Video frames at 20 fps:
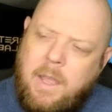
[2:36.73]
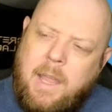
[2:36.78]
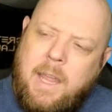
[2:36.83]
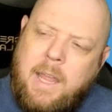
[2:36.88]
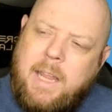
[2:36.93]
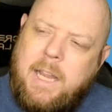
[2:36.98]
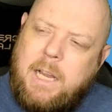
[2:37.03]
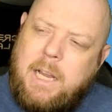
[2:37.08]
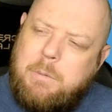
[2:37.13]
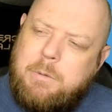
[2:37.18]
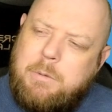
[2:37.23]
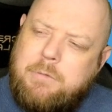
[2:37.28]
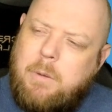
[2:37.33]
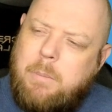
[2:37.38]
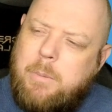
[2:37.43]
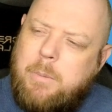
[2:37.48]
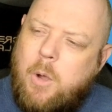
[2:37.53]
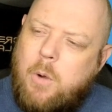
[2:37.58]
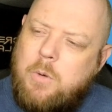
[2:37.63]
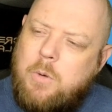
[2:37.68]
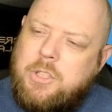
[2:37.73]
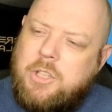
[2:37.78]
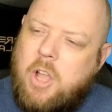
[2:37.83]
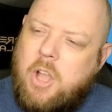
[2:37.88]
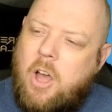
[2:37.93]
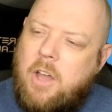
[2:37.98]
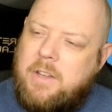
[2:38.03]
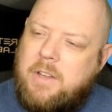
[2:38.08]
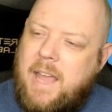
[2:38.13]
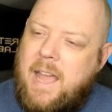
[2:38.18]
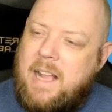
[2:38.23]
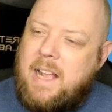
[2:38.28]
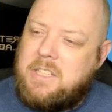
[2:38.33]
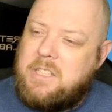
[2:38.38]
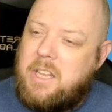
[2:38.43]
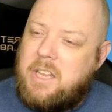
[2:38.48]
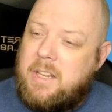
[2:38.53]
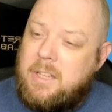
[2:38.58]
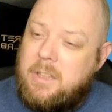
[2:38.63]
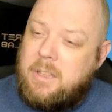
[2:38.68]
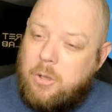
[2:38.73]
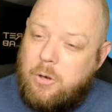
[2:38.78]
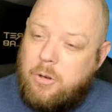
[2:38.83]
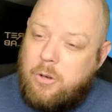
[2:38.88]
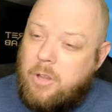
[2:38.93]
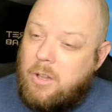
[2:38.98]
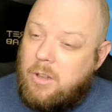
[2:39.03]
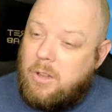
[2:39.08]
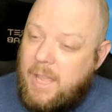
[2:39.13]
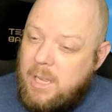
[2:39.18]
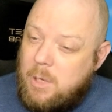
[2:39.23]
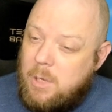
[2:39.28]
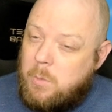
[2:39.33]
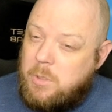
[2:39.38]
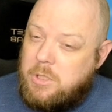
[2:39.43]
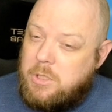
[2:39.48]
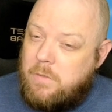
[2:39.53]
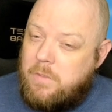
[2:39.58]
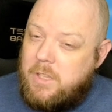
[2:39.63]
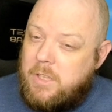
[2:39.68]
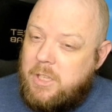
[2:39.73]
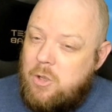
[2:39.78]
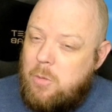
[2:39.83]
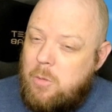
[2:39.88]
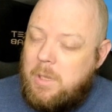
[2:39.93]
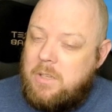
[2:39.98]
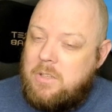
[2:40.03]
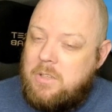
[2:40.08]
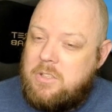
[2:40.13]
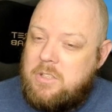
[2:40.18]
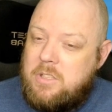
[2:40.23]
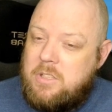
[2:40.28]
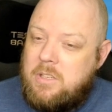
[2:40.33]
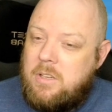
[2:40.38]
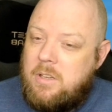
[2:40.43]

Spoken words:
It was from those contacts that he had learned the language of the humans.